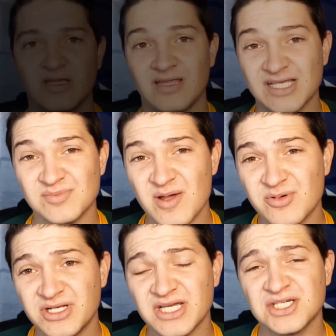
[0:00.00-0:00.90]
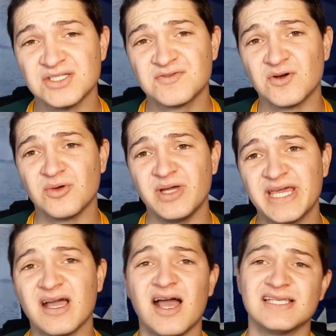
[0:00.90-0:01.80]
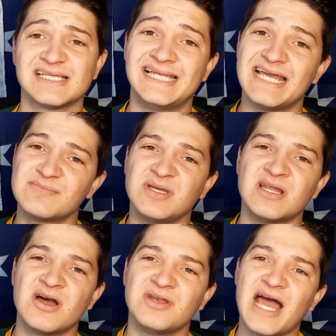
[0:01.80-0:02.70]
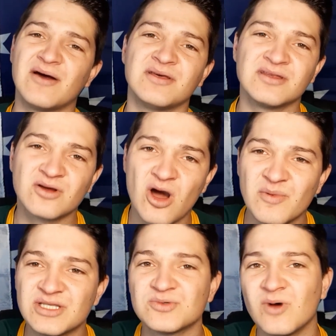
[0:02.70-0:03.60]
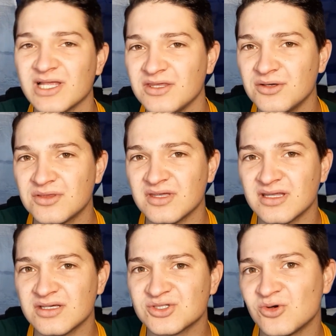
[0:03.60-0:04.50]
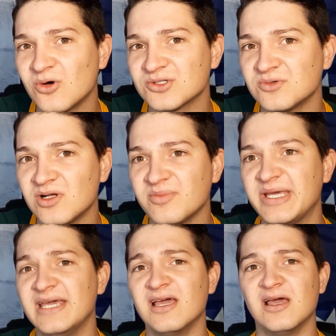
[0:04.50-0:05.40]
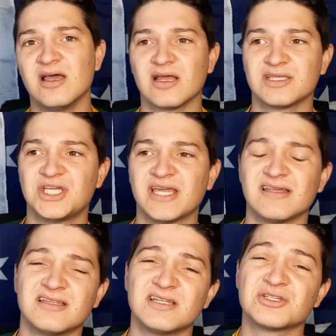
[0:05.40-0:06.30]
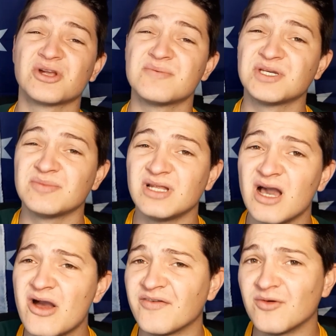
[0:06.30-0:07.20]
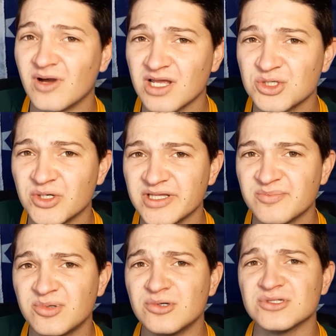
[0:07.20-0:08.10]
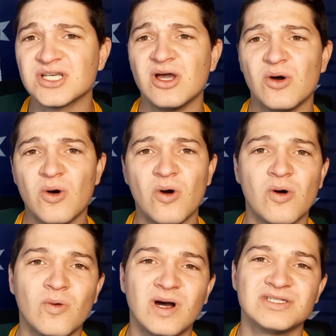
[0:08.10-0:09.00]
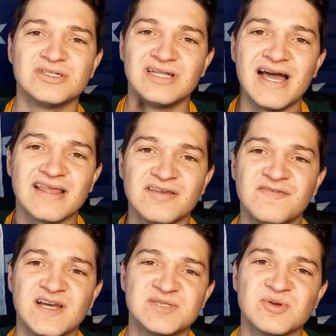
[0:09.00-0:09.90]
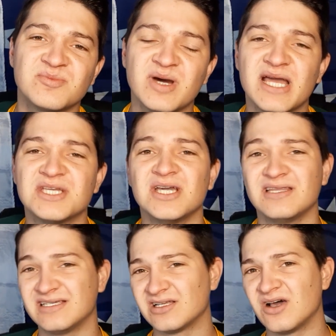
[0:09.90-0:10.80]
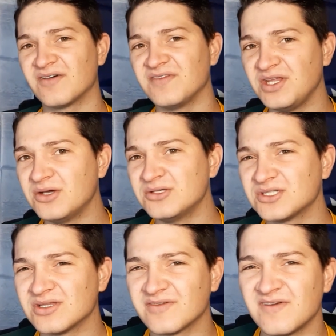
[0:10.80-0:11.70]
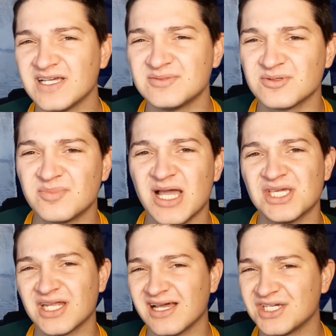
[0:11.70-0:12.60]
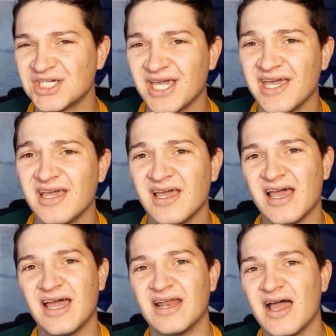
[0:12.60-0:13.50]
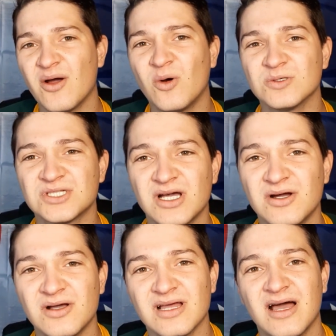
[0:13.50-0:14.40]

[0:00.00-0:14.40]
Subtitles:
That's my predictions for the week, guys. Let me know down in the comments what you think the scores will be. Check in the description below if you want to join the pools or want to like the Facebook page. There's a lot of news on the Facebook page that I share, and I also